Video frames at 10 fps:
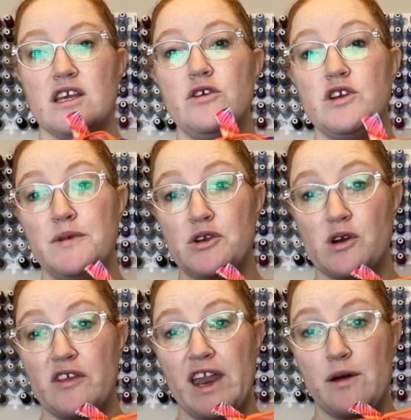YouTube
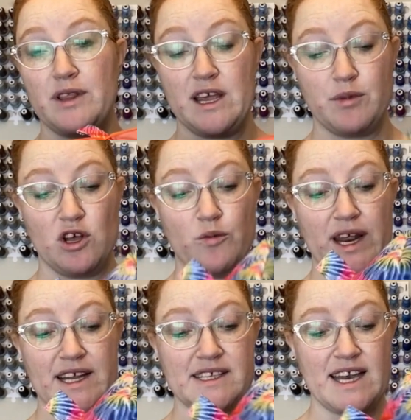tutorial that I will link below,
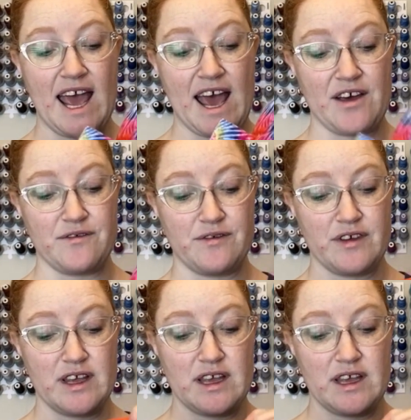but it doesn't have